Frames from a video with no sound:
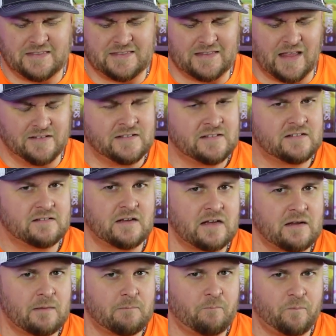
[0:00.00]
That's
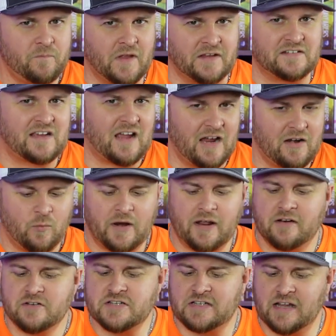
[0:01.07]
kind of what I
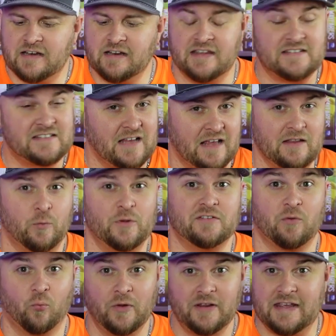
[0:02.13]
understand. It was
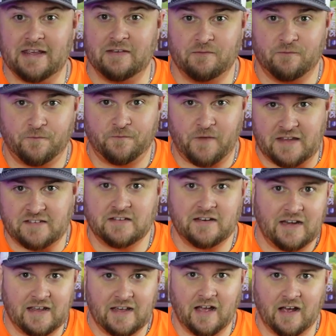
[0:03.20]
a really
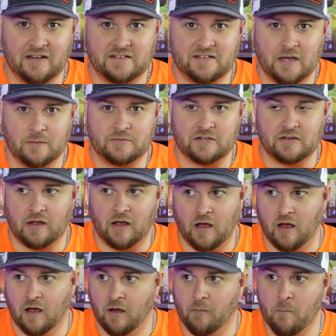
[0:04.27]
fascinating concept.
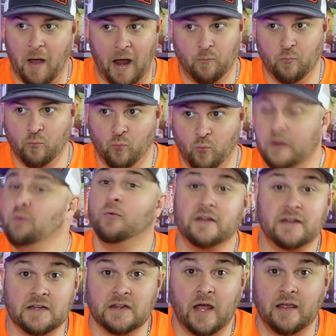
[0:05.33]
We
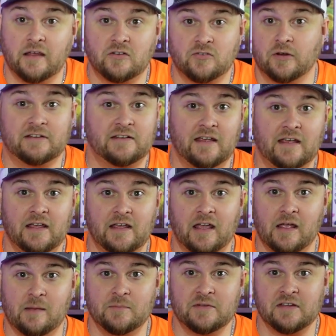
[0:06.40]
really like trick-taking
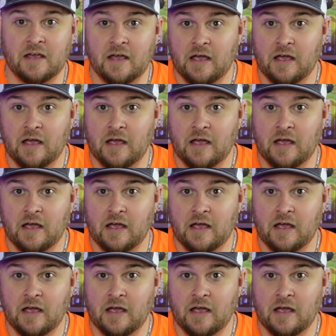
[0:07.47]
games.